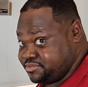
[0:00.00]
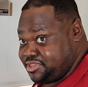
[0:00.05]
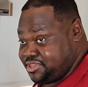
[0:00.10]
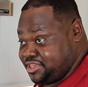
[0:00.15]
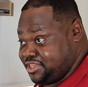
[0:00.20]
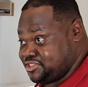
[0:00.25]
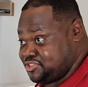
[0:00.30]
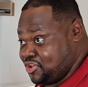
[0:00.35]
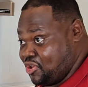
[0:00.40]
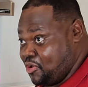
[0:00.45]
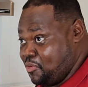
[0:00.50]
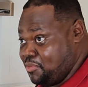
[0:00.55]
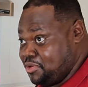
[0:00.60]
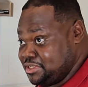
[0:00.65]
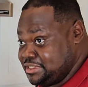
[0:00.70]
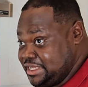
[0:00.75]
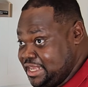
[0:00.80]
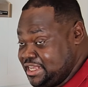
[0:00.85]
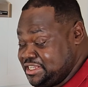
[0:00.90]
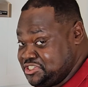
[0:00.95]
It's
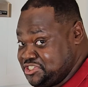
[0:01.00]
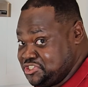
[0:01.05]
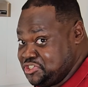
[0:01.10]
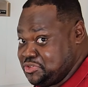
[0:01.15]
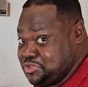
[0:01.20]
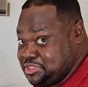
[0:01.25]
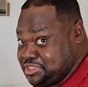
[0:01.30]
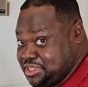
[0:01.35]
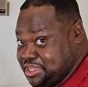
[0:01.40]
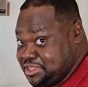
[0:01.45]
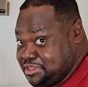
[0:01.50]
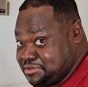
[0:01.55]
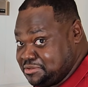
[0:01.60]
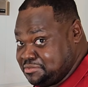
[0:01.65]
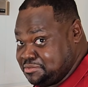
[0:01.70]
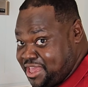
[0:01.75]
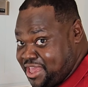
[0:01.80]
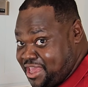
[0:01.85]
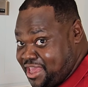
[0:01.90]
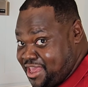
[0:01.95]
almost as juicy
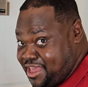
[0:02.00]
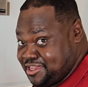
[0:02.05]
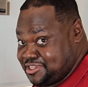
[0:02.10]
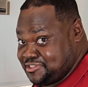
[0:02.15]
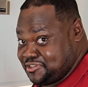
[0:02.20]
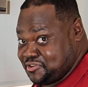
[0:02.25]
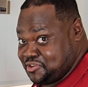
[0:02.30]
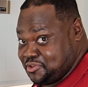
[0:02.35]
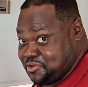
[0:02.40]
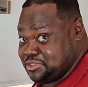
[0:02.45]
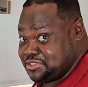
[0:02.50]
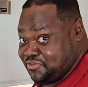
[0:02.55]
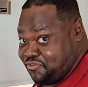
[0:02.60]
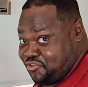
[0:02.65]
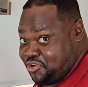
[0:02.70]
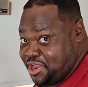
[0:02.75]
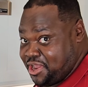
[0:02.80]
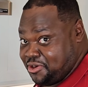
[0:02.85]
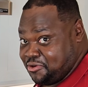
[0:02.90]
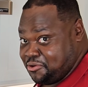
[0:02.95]
as using
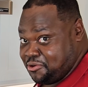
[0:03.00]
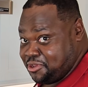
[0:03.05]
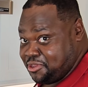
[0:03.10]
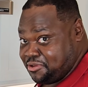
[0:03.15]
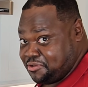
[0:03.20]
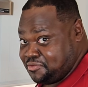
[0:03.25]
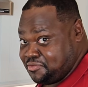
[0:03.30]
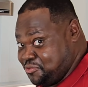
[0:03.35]
frying oil.